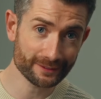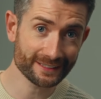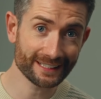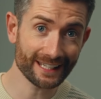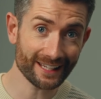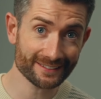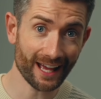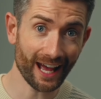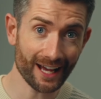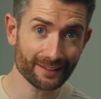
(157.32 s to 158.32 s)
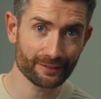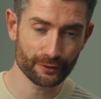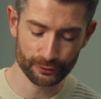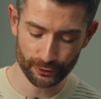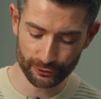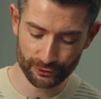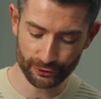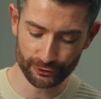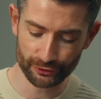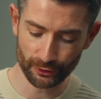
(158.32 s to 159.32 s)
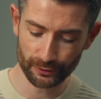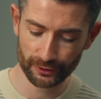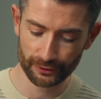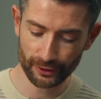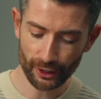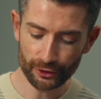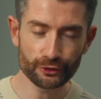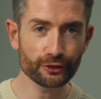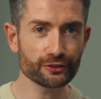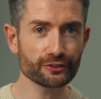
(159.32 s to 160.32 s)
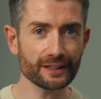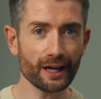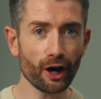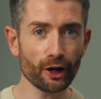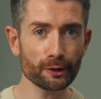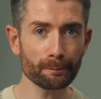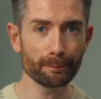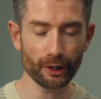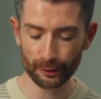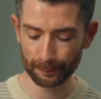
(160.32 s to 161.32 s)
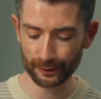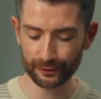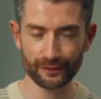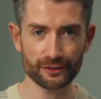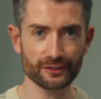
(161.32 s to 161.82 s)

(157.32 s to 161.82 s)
to get at the roots to show you. You can see how pot bound this